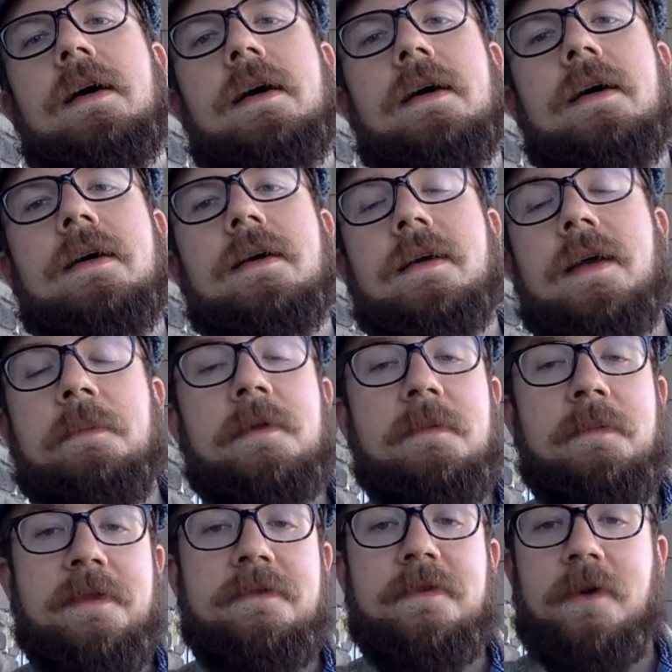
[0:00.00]
a couple
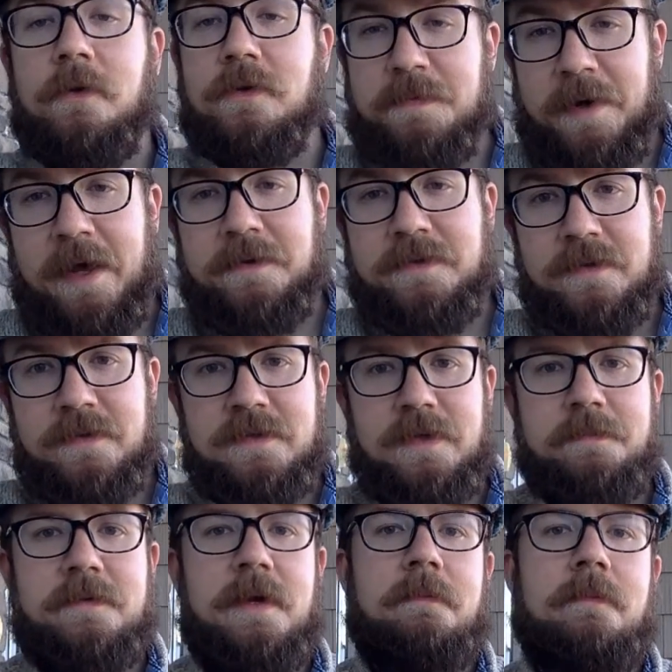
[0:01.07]
of months ago. It's been out since
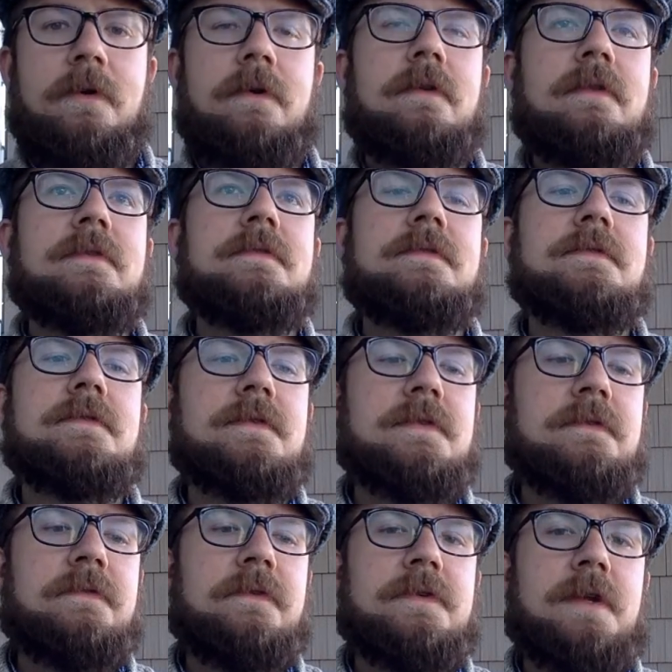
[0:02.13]
September, and this is just
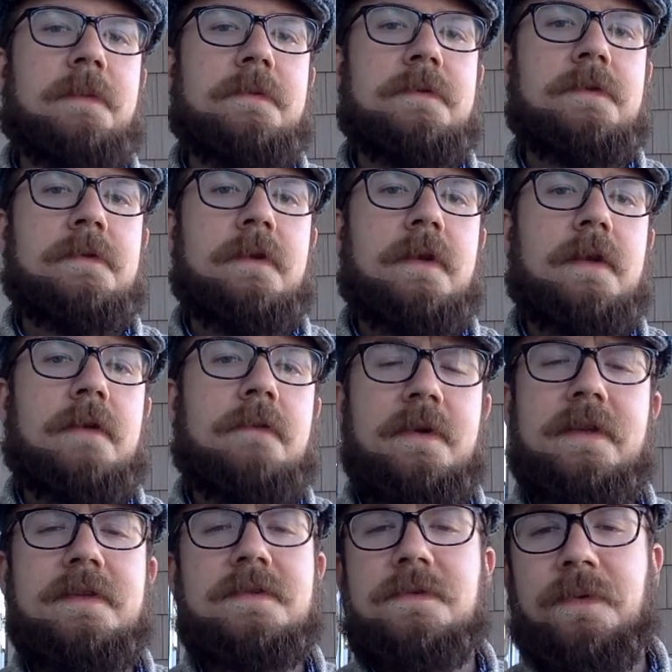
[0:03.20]
the first opportunity.
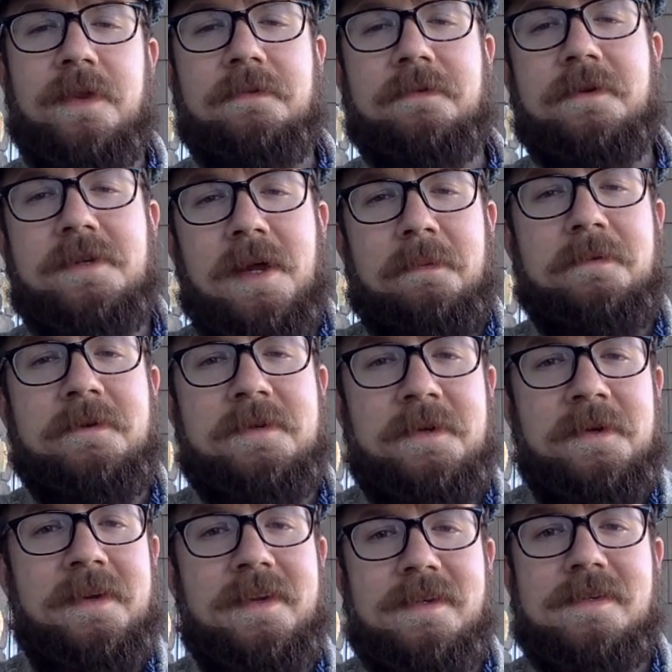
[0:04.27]
Really, this is one of the first
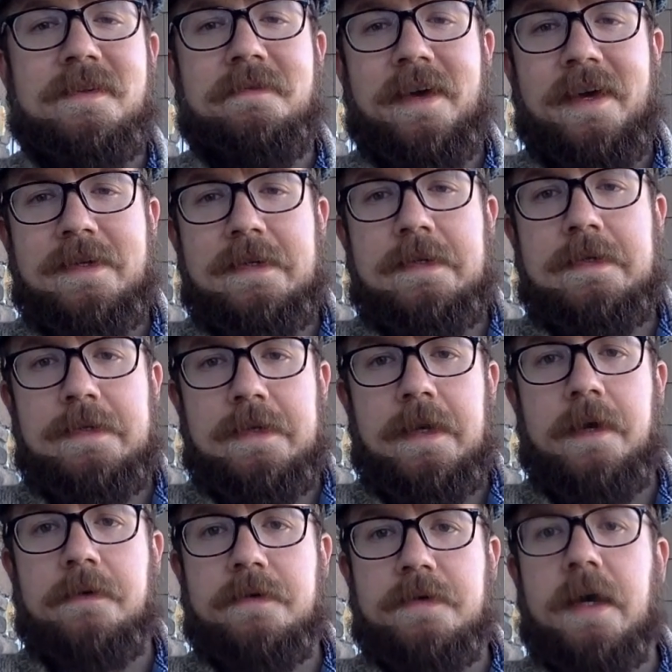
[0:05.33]
opportunities I've had to sit
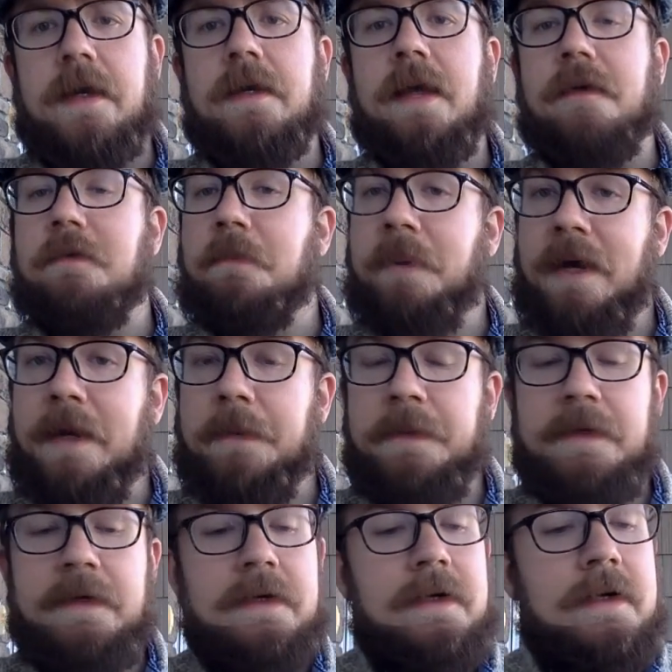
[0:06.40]
outside and have a pipe.
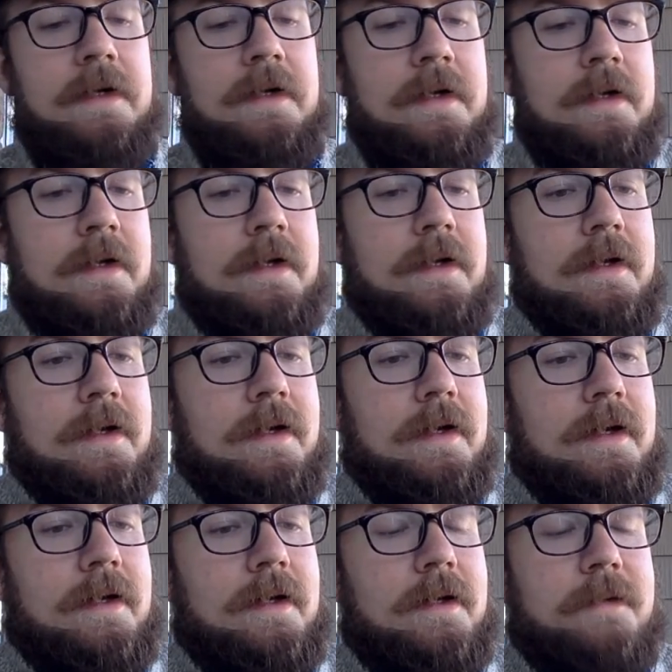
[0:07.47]

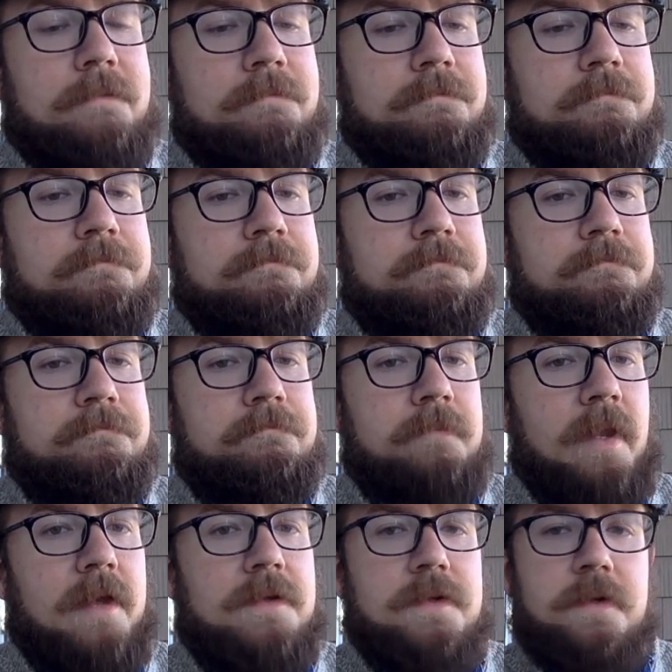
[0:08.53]
And
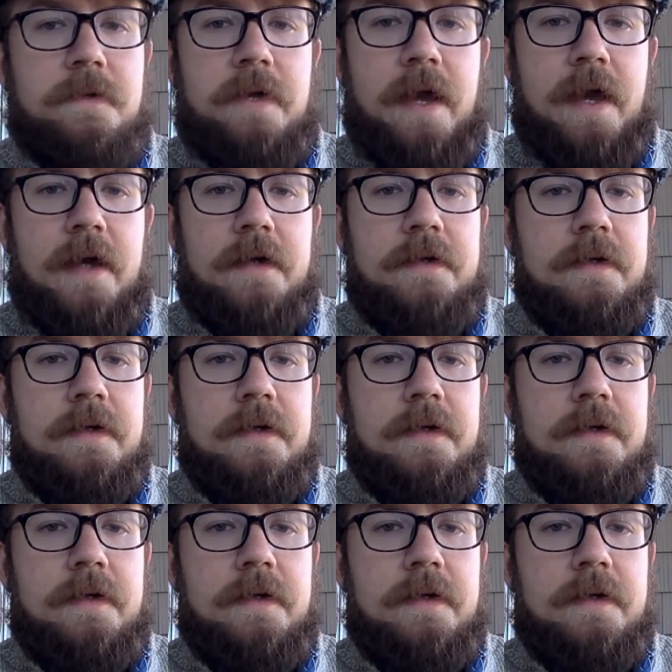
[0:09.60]
so yeah,